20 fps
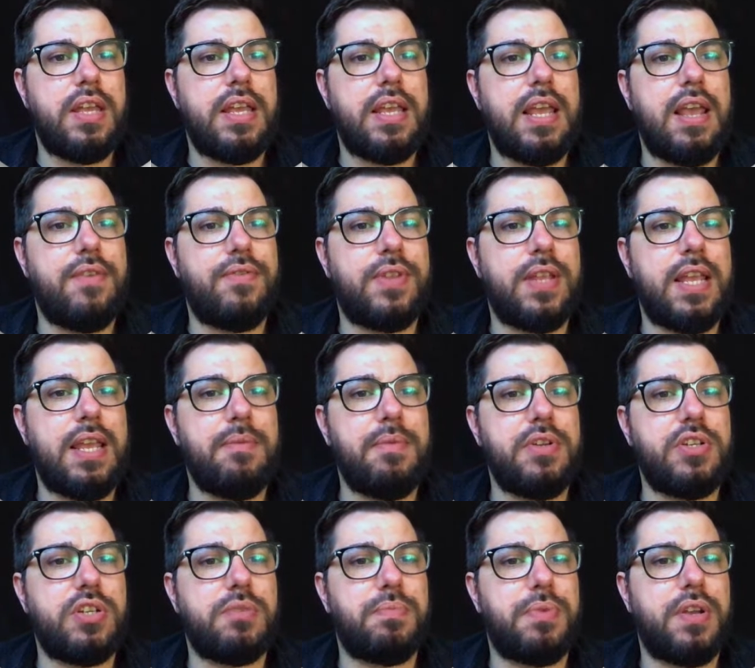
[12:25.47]
If the
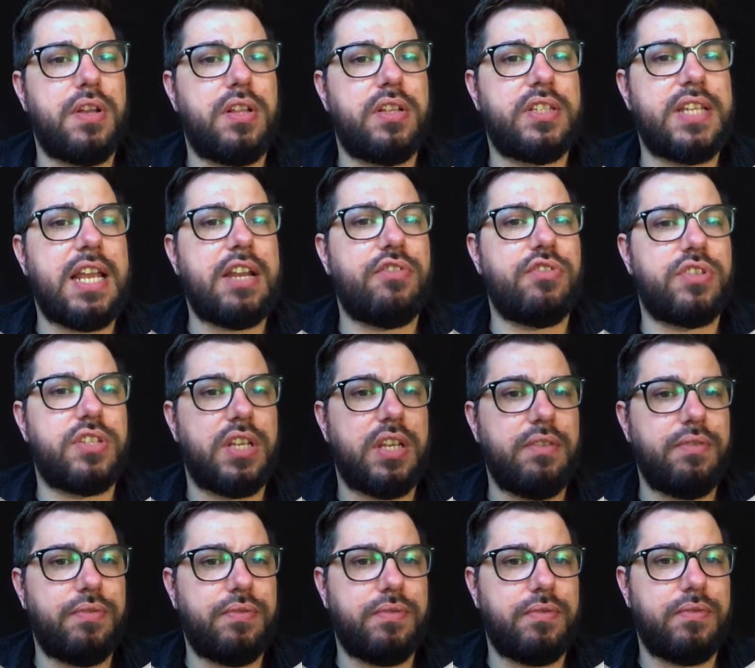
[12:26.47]
image is purely
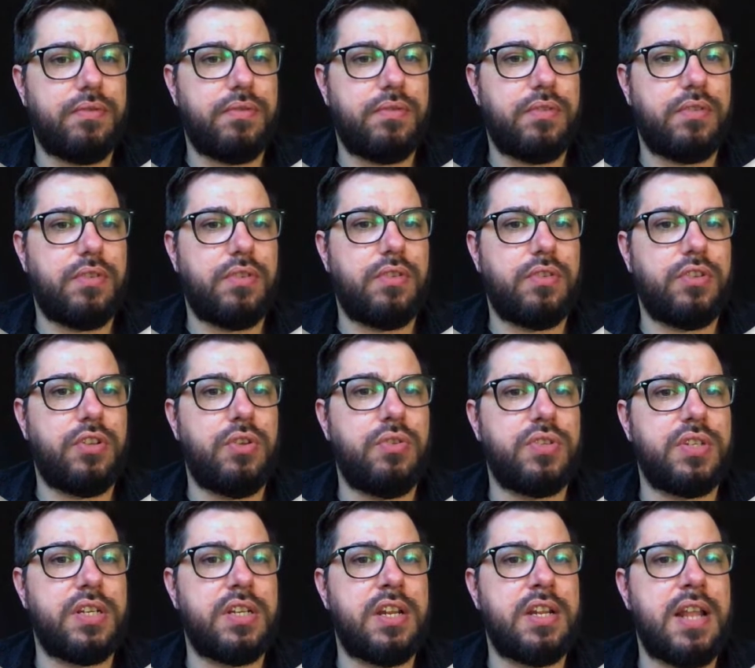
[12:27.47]
decorative,
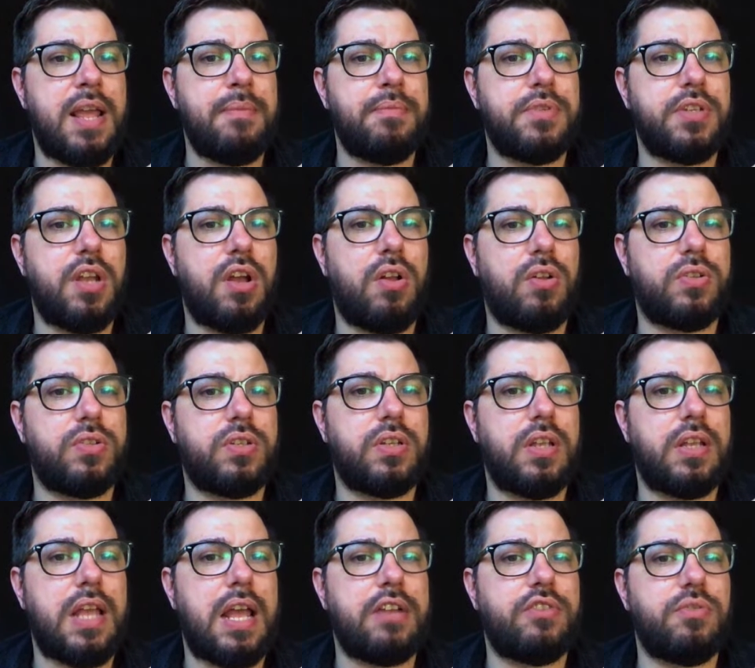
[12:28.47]
using an empty alt
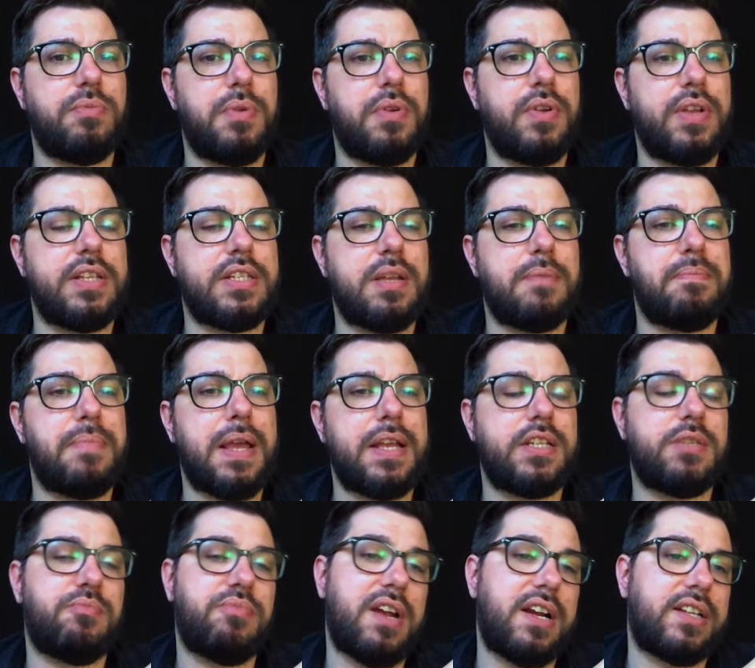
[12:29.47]
attribute is a
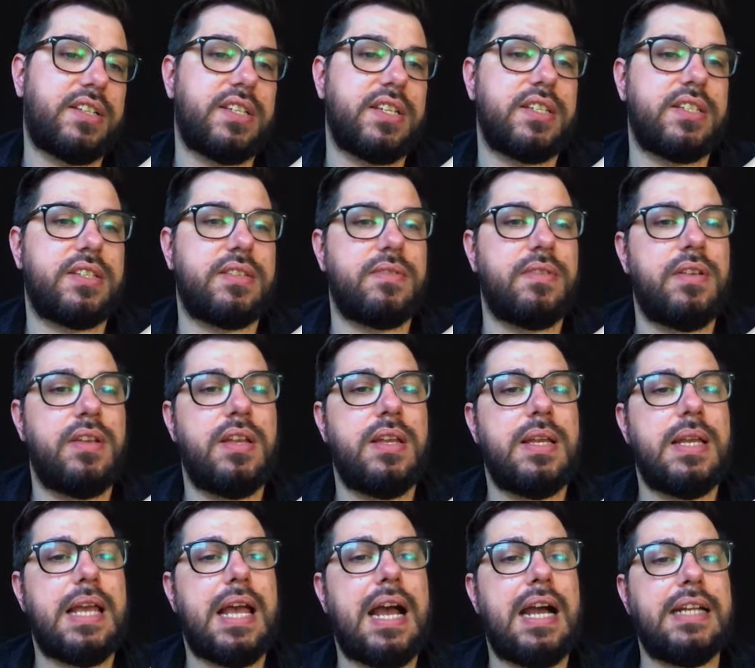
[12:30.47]
best practice.
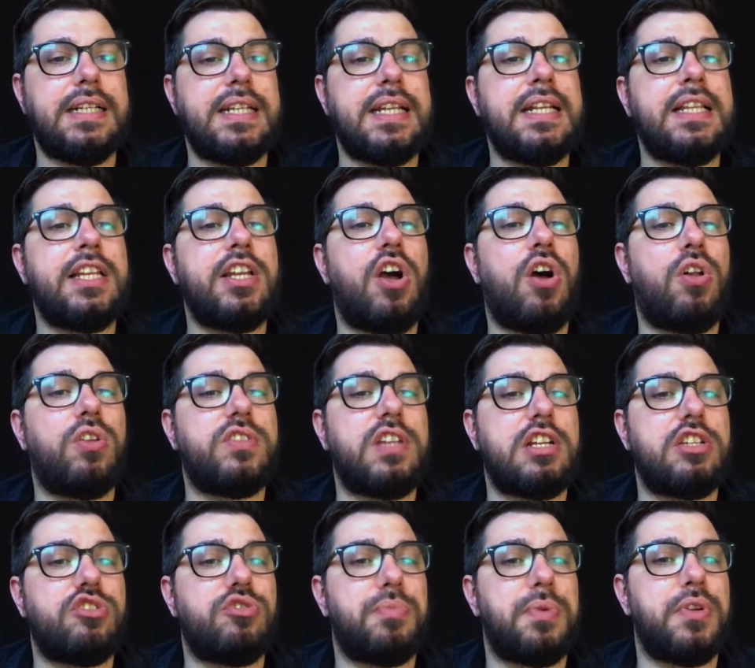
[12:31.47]
Ideally, alt
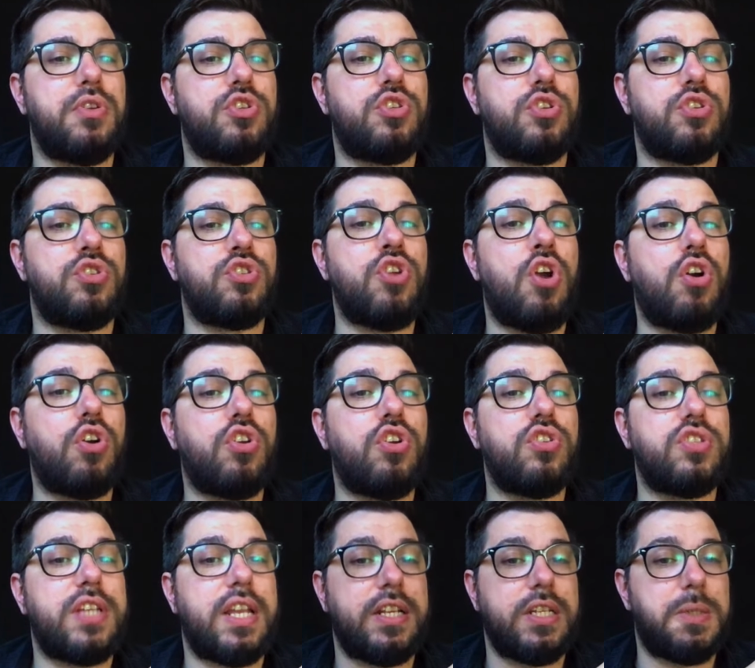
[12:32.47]
attributes should not
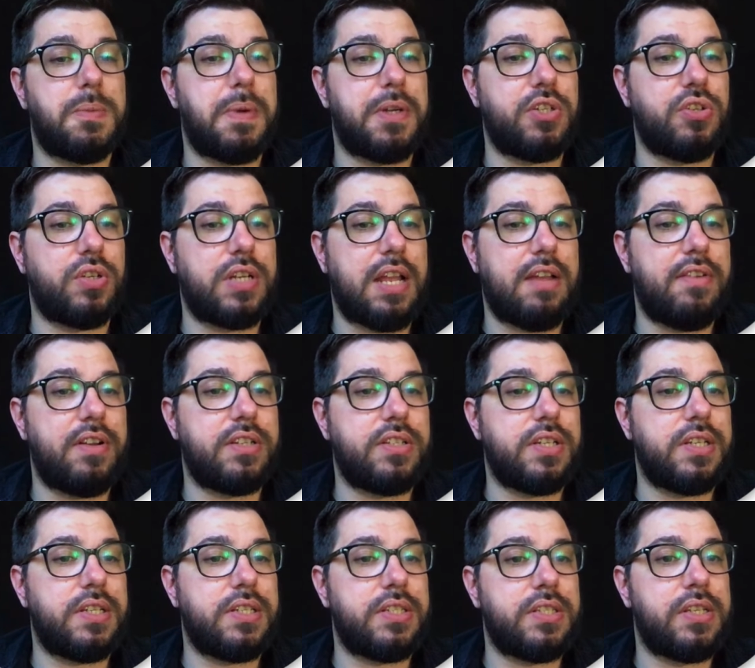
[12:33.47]
contain special
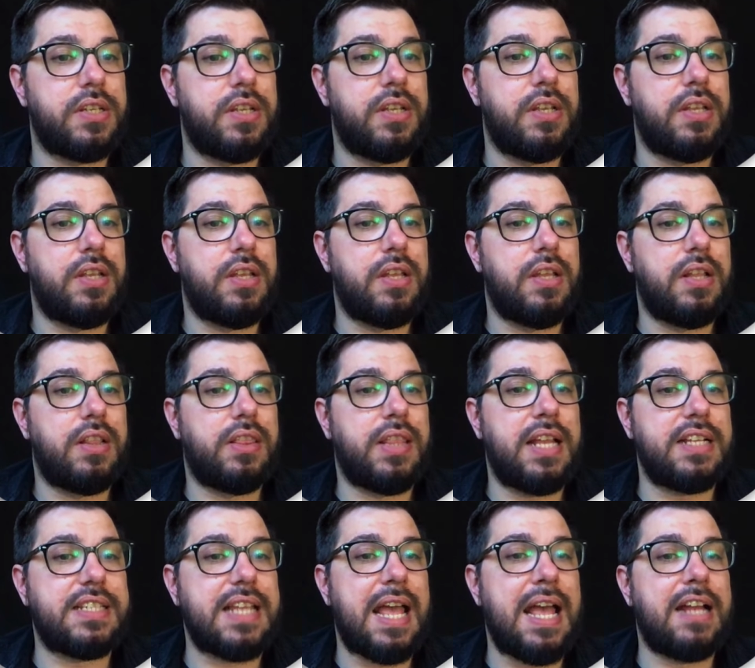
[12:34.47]
characters.
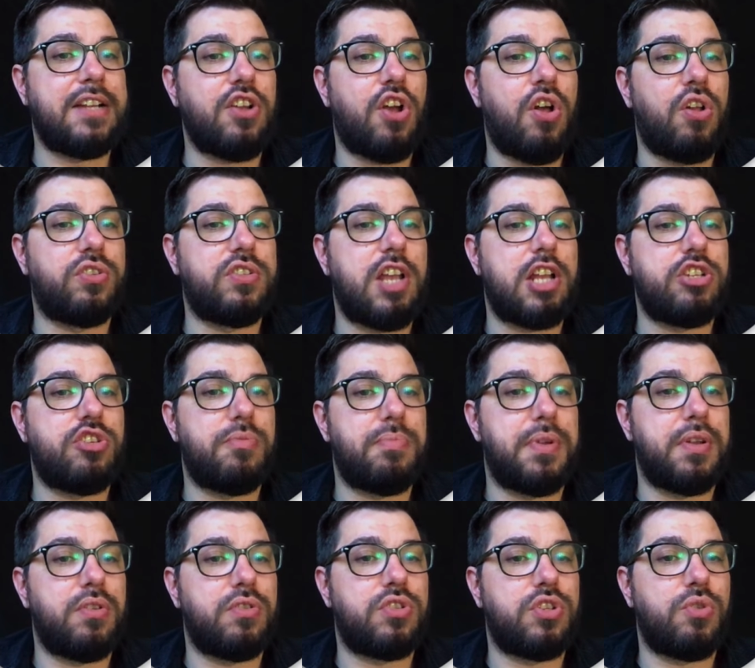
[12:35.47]
Let's add alt
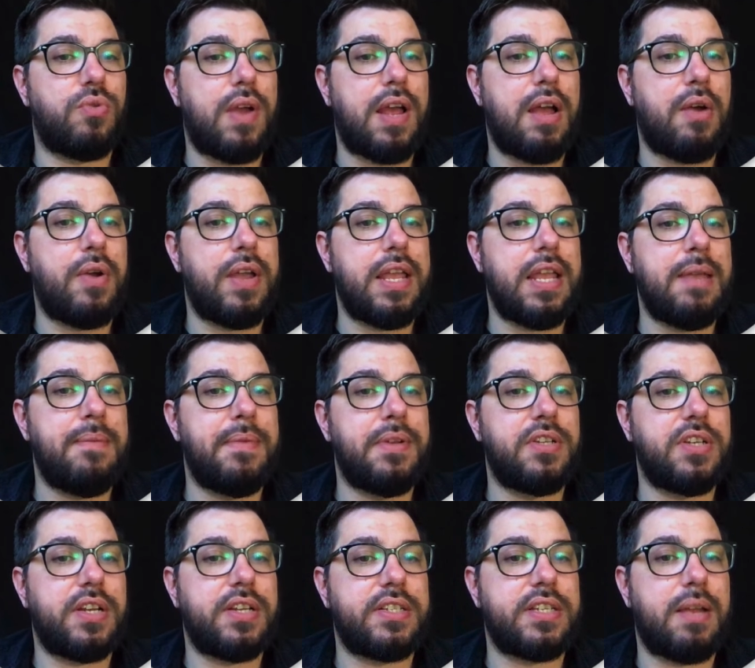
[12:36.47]
attribute to our
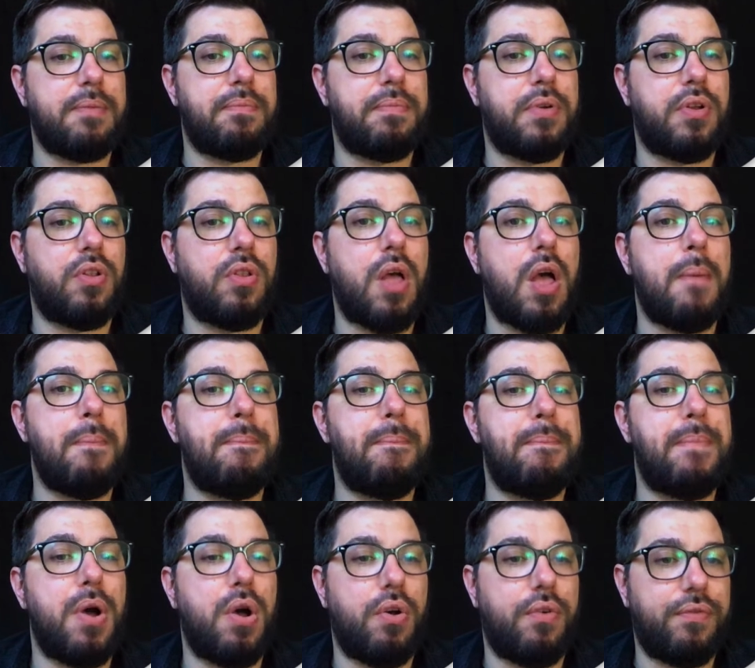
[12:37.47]
image example
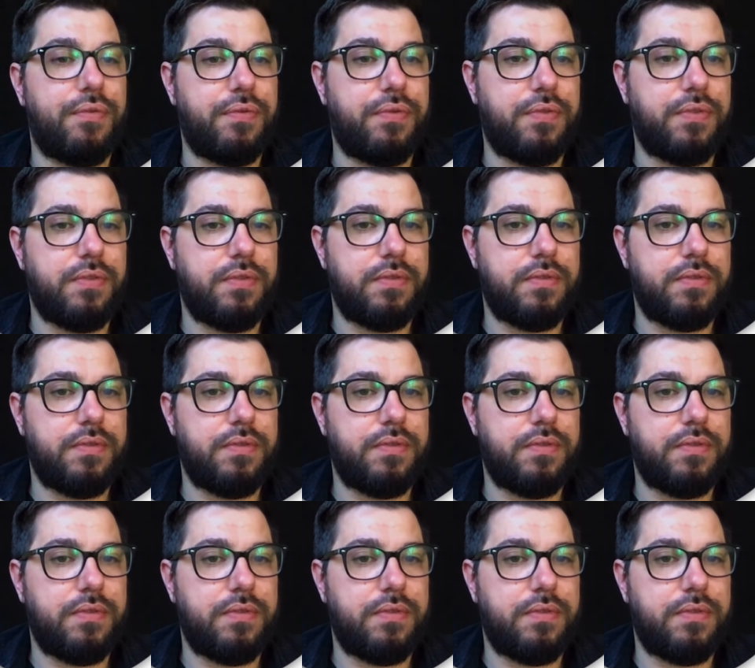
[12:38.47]
above.